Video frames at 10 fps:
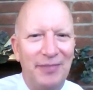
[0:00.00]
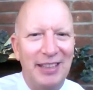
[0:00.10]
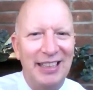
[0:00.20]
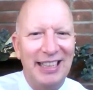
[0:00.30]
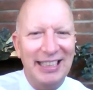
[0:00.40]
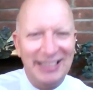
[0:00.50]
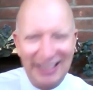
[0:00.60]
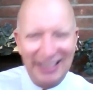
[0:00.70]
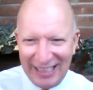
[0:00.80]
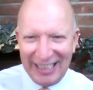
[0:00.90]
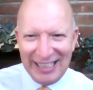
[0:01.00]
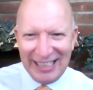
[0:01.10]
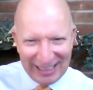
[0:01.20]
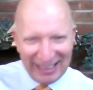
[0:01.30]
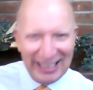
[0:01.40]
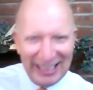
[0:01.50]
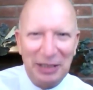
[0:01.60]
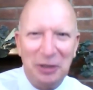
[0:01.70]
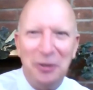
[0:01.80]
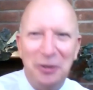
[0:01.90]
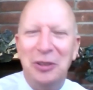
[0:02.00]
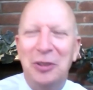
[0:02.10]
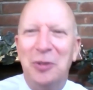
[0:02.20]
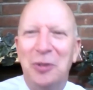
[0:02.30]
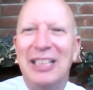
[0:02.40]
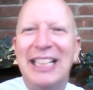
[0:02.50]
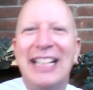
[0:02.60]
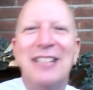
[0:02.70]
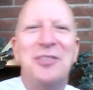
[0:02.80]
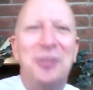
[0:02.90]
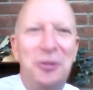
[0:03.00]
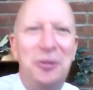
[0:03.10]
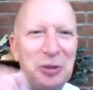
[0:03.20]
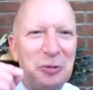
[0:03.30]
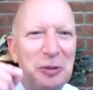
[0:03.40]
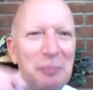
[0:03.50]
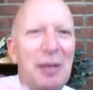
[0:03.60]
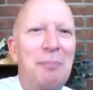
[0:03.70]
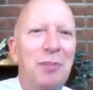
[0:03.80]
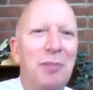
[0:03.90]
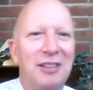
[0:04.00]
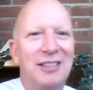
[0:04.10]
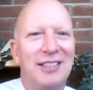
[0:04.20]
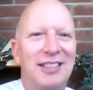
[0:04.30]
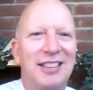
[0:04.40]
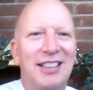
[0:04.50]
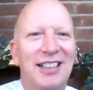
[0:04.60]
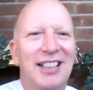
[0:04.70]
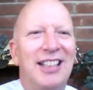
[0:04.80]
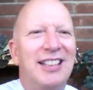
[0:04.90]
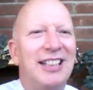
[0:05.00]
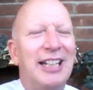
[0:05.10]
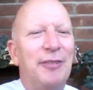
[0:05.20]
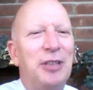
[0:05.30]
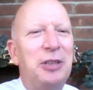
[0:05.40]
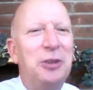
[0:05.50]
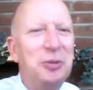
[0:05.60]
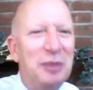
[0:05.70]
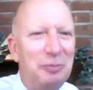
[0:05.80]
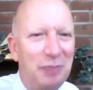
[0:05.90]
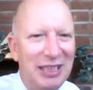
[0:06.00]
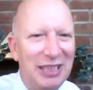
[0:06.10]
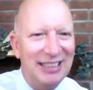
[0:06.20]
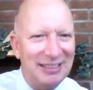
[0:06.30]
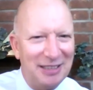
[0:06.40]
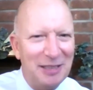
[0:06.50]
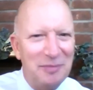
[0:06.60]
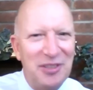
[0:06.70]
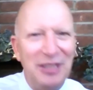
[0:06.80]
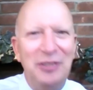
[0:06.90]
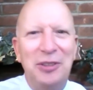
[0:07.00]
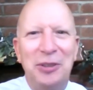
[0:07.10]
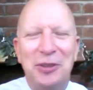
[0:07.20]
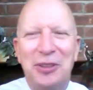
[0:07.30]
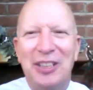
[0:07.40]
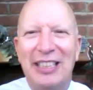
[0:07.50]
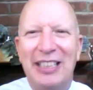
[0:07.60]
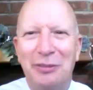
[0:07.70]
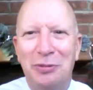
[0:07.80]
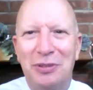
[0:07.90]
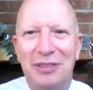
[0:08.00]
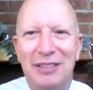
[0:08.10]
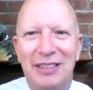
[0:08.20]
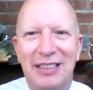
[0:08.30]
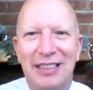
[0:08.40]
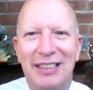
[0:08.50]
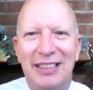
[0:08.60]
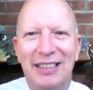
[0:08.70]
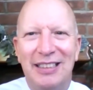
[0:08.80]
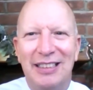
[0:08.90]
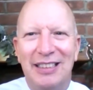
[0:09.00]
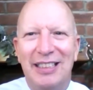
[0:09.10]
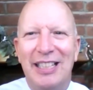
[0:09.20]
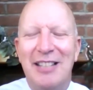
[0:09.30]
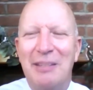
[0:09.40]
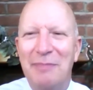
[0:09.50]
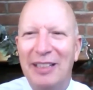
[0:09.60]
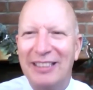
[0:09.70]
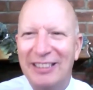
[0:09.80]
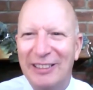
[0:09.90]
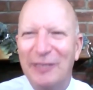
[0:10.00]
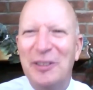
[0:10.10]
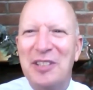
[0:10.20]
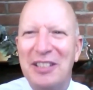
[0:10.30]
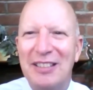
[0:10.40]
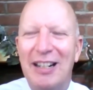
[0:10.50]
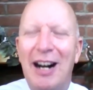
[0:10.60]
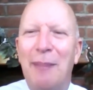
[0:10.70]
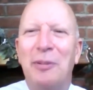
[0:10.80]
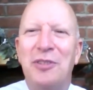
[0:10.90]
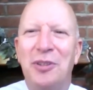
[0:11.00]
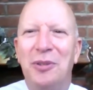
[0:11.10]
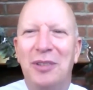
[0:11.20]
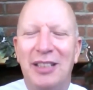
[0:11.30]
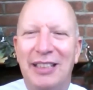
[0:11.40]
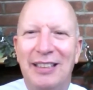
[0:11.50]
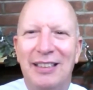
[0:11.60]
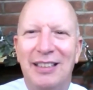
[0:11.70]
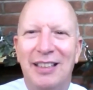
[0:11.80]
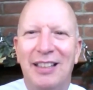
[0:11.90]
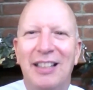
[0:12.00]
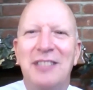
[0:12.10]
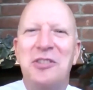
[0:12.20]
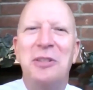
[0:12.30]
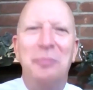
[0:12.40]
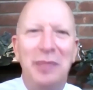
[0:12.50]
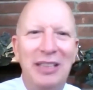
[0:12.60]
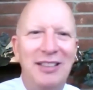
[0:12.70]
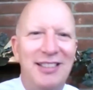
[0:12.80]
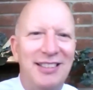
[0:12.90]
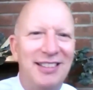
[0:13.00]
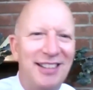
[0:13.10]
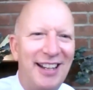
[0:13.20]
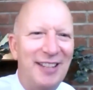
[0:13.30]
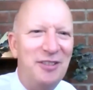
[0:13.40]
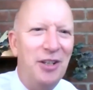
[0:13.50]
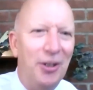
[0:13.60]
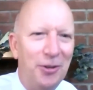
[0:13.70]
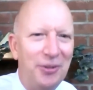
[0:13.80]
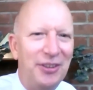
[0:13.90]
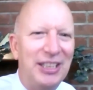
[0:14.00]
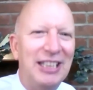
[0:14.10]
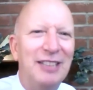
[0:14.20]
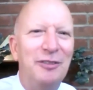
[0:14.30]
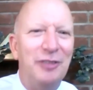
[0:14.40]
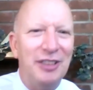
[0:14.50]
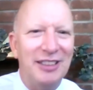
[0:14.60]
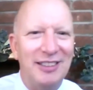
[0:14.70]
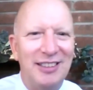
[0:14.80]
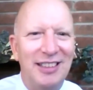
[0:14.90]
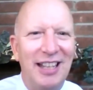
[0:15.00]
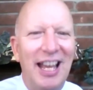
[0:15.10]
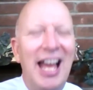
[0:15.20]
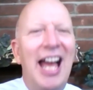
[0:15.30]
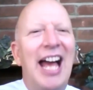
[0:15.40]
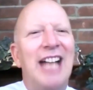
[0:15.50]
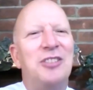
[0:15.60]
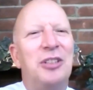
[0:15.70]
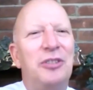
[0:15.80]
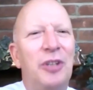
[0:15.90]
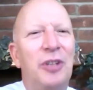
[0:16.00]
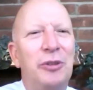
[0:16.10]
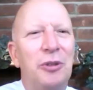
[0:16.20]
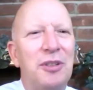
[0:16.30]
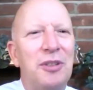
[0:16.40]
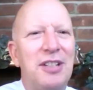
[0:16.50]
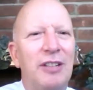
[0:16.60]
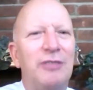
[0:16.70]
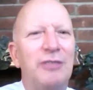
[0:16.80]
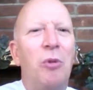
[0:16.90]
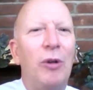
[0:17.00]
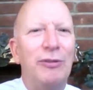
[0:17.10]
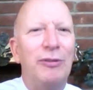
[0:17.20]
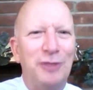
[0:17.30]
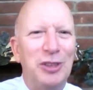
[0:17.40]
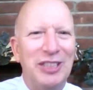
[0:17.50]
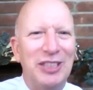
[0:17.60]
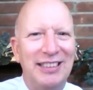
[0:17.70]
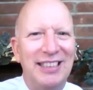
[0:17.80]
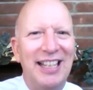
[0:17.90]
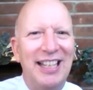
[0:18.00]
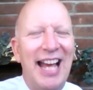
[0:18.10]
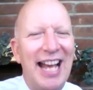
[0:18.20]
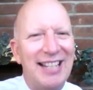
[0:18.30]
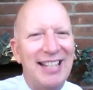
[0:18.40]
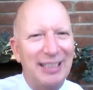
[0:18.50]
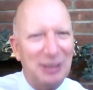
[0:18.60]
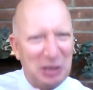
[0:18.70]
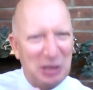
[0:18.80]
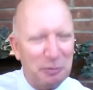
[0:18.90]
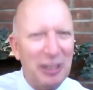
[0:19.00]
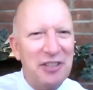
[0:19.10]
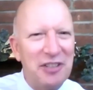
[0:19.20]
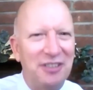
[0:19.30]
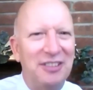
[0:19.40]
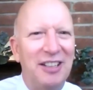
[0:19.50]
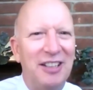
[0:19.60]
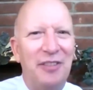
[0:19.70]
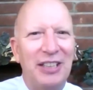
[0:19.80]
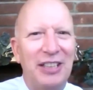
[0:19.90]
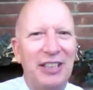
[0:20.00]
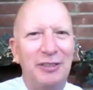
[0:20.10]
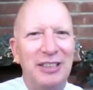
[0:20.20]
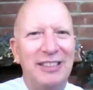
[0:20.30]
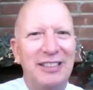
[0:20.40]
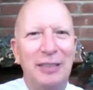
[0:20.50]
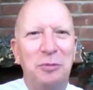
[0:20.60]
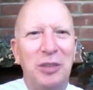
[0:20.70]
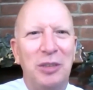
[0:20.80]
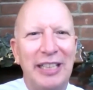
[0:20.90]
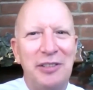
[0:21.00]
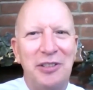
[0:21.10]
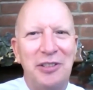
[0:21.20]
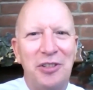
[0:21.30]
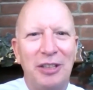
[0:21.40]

And in that, I say thank you to you. And I ask you to remember that every human being comes into your life is a magnificent opportunity to meet and know the infinite, and to know yourself more fully as the expression of the infinite in relationship.